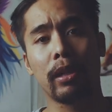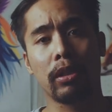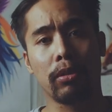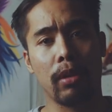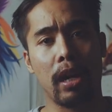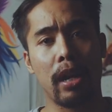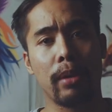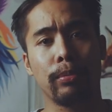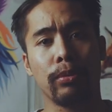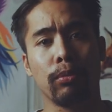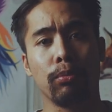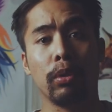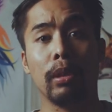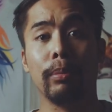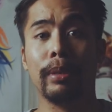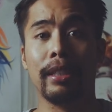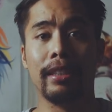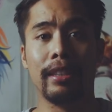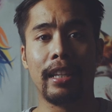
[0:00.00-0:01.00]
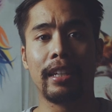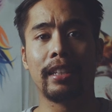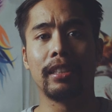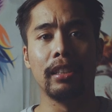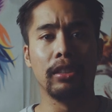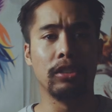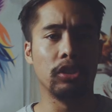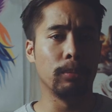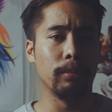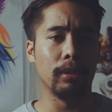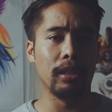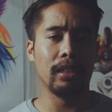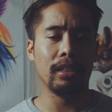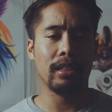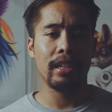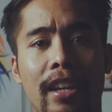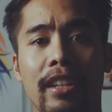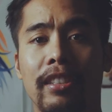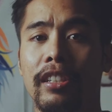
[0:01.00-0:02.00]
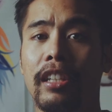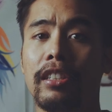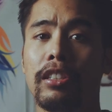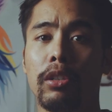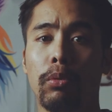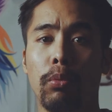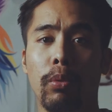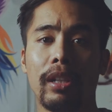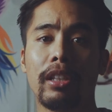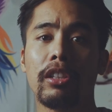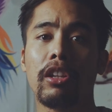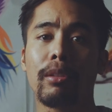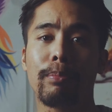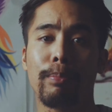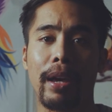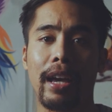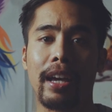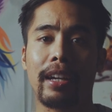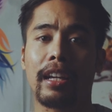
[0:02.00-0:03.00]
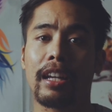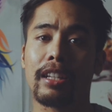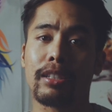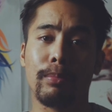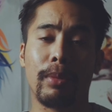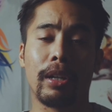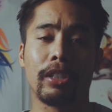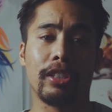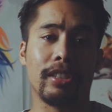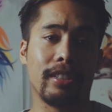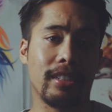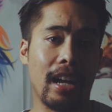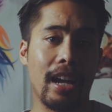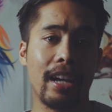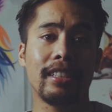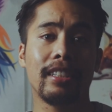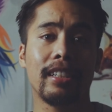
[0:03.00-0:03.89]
my gripes will be negligible, since you will not pack as much as I